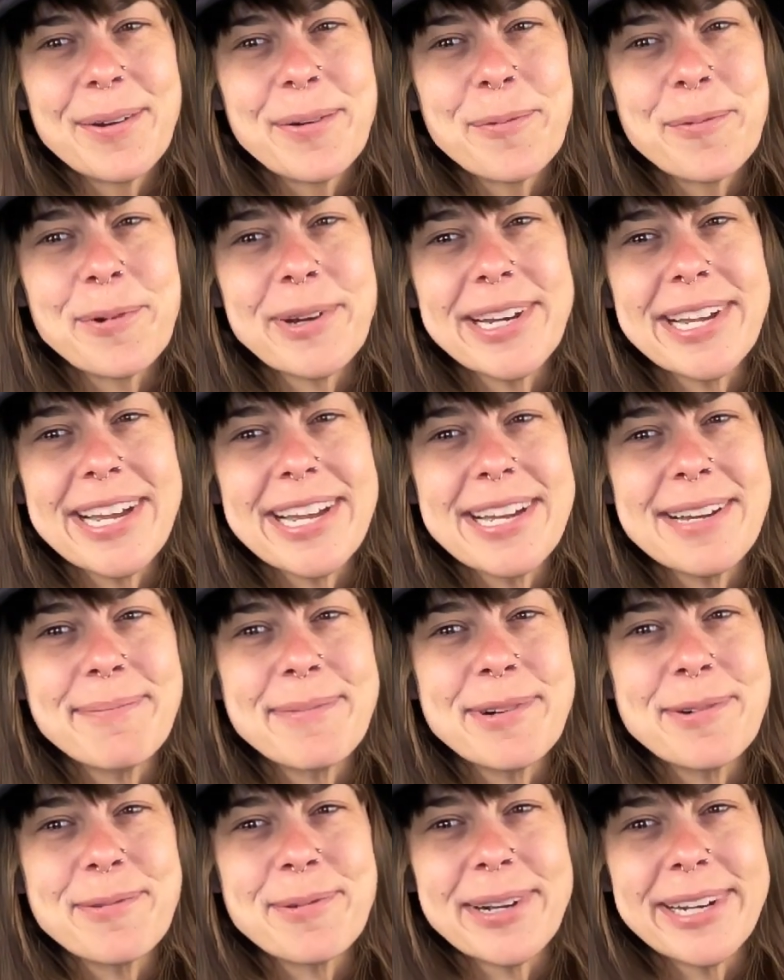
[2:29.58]
When I am
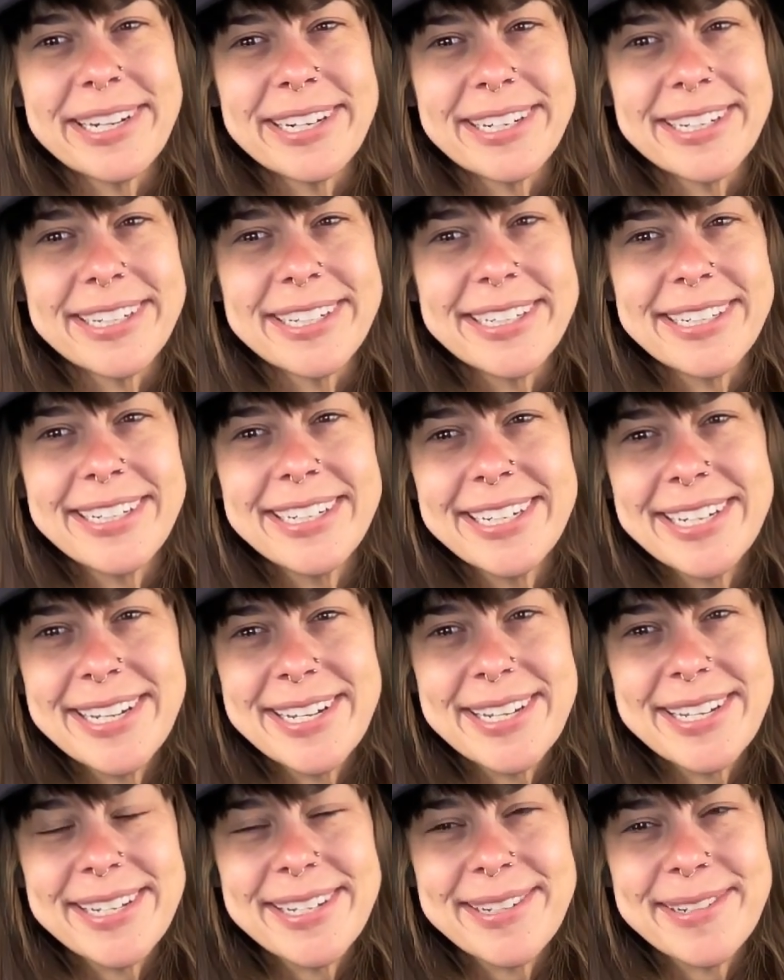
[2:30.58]
aware,
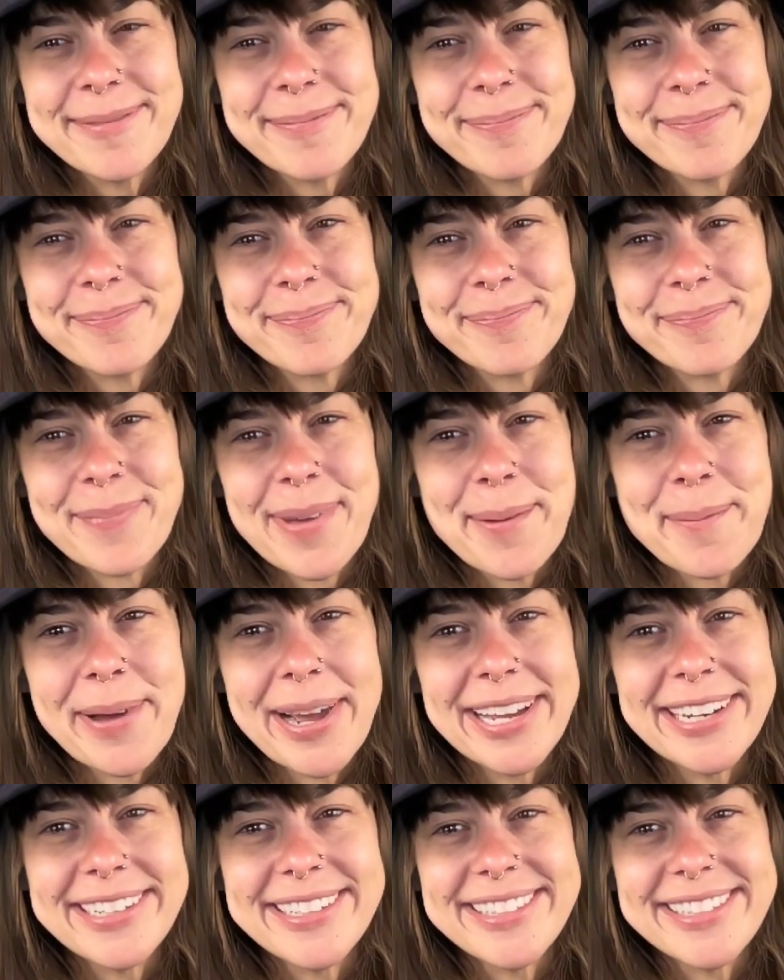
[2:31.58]
my
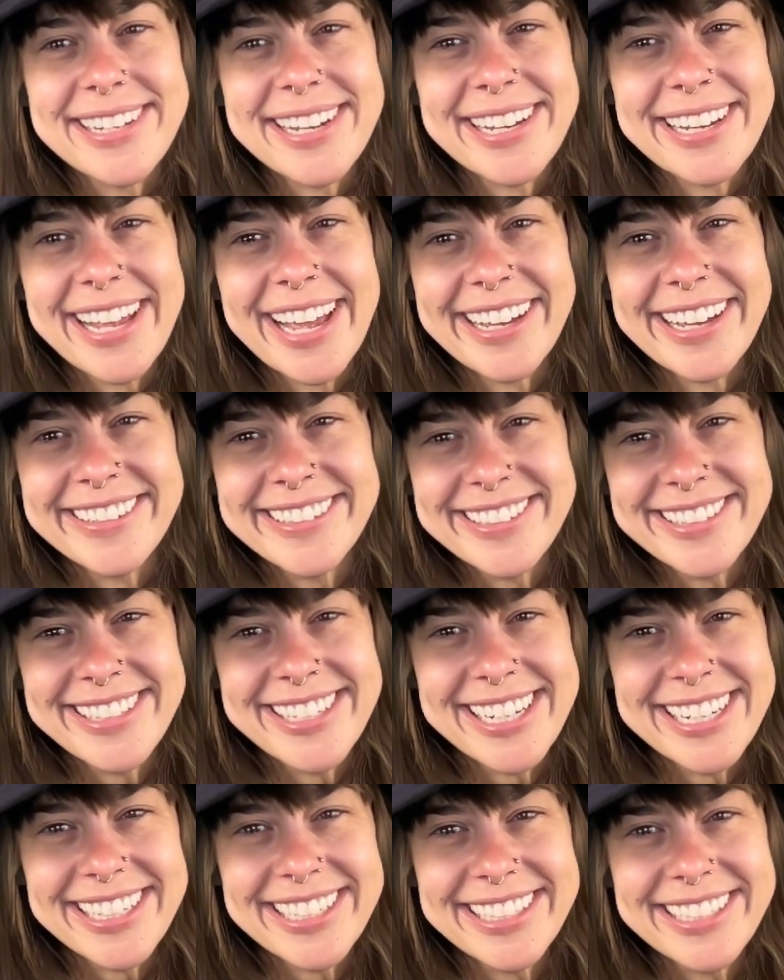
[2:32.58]
mind is not
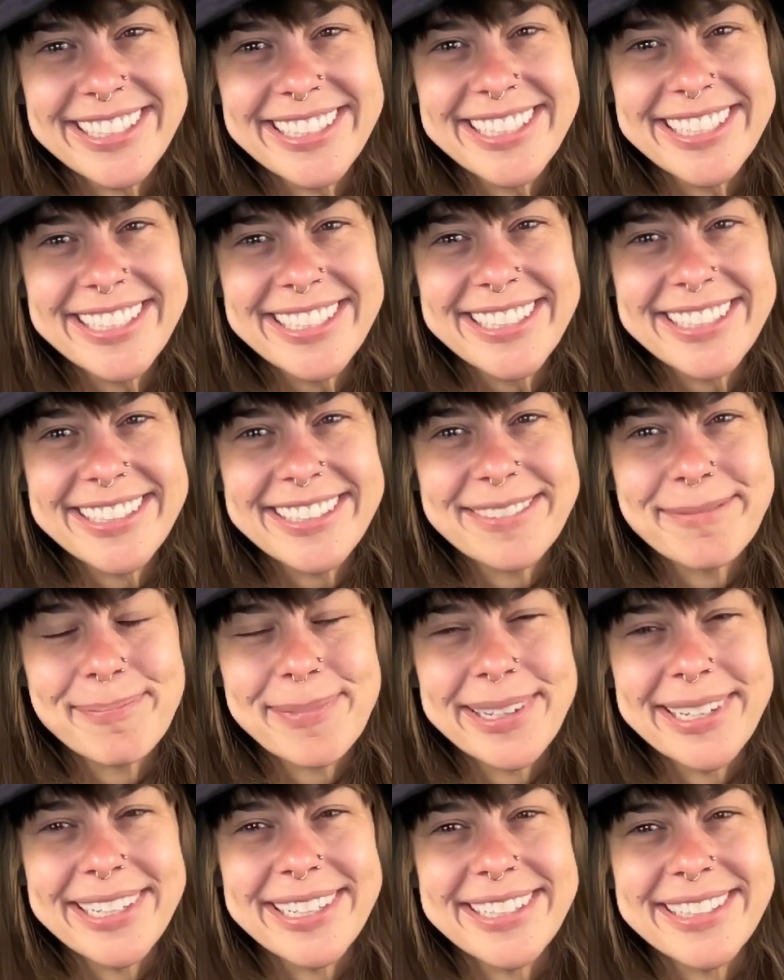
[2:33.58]
agitated
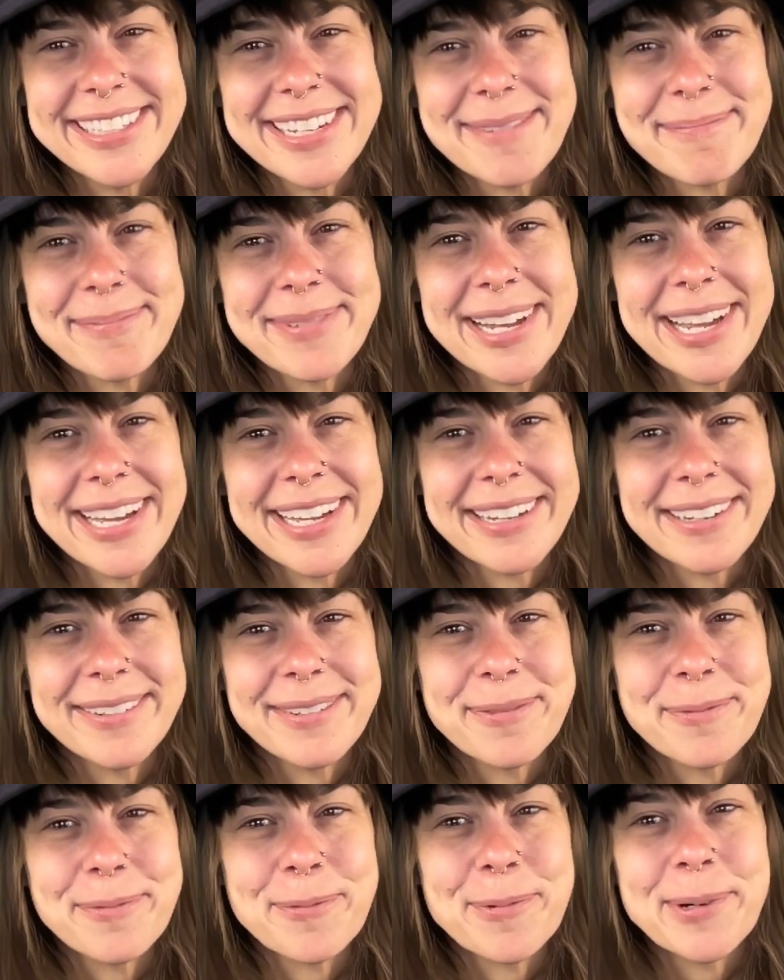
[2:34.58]
because I'm not
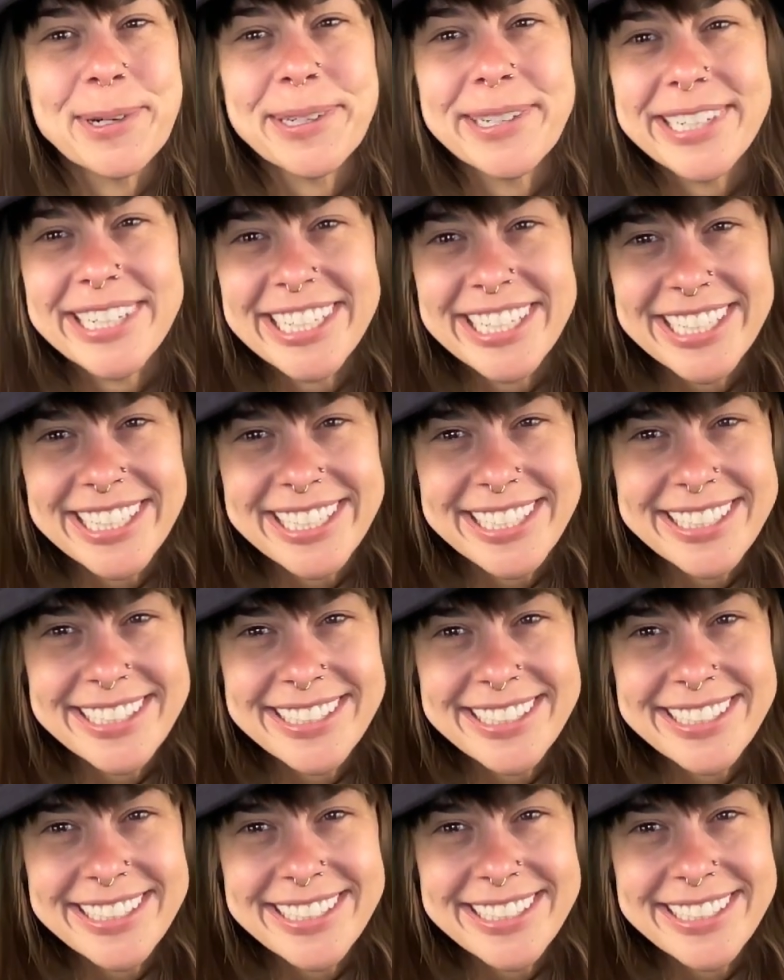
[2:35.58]
worried.